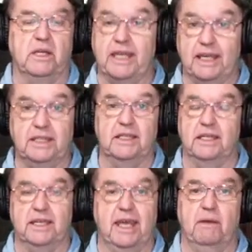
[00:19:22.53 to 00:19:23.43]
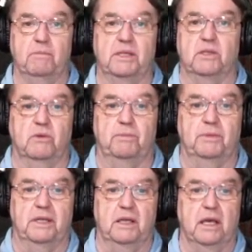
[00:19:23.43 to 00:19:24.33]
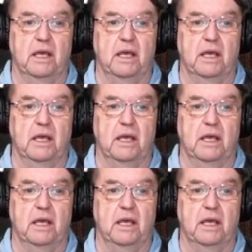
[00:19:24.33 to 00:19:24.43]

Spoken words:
Yes, it can be scripted,